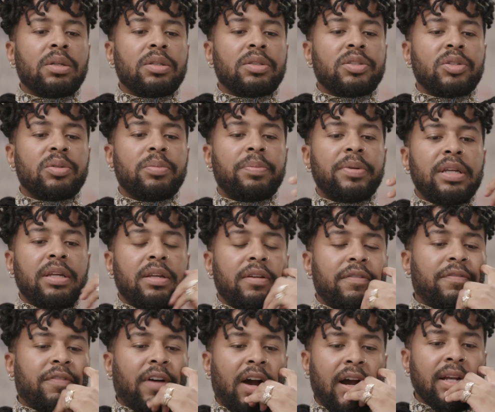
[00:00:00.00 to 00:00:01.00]
to be
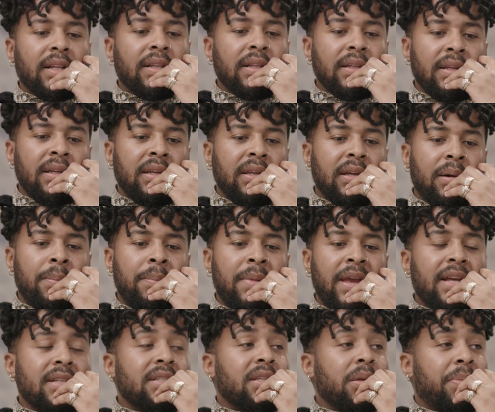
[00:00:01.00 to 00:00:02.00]
finally
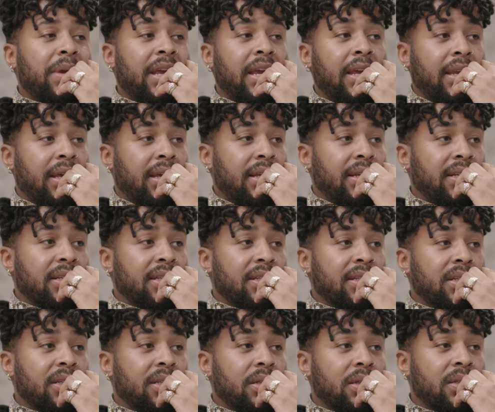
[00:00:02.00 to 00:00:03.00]
emancipated,
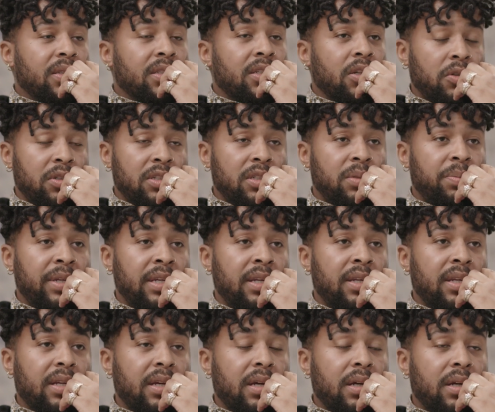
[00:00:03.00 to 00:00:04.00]
so to
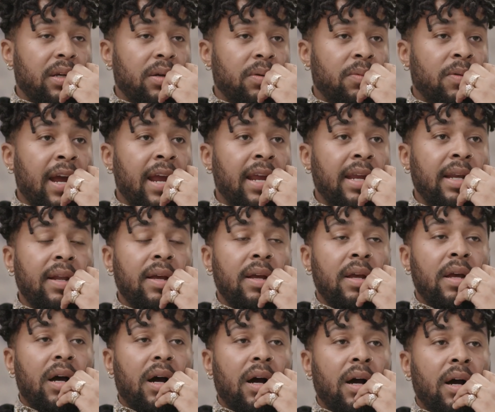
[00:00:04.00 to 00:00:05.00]
speak, right?
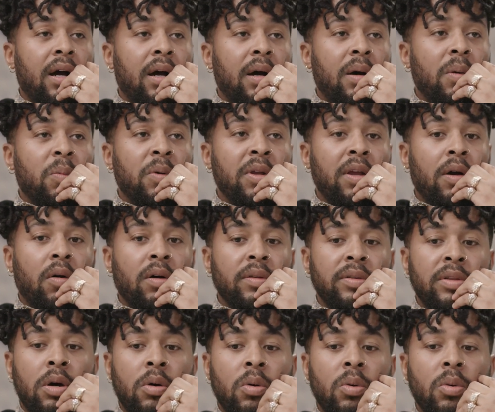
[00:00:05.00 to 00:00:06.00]
We all
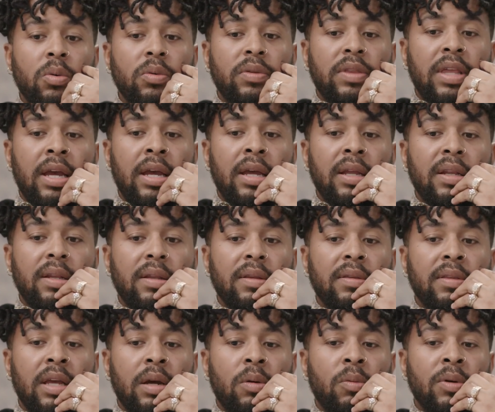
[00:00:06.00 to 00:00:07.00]
know that
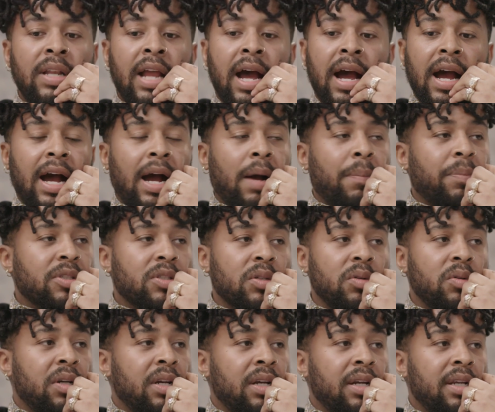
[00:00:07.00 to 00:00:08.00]
there were not
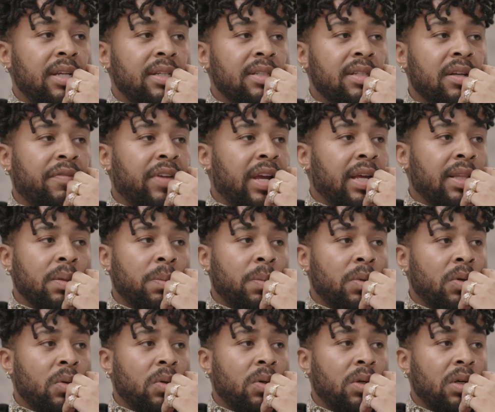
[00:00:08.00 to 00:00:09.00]
opportunities
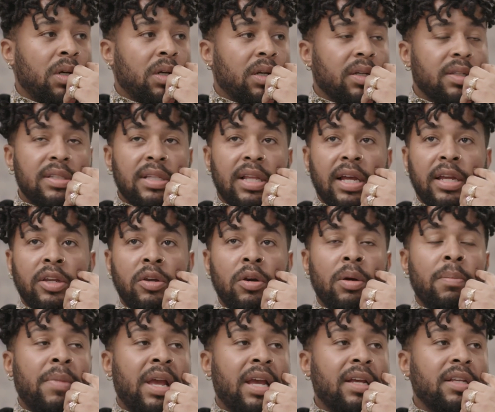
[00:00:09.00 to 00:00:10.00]
available. It's like
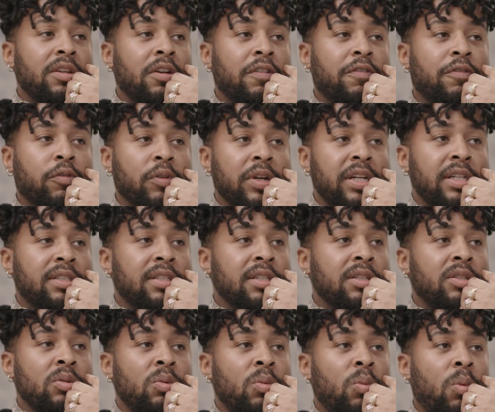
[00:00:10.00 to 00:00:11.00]
you're free to
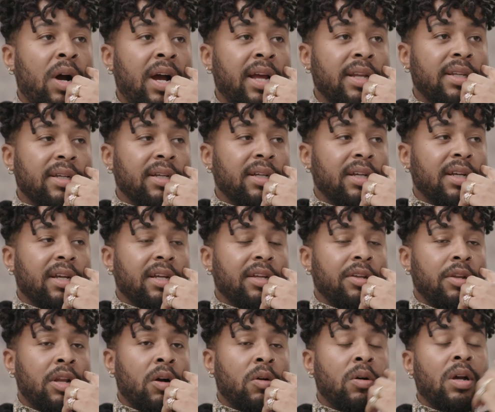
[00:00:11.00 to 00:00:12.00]
do what,
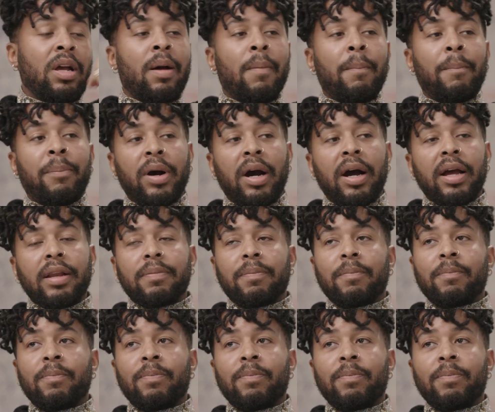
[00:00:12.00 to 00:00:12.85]
but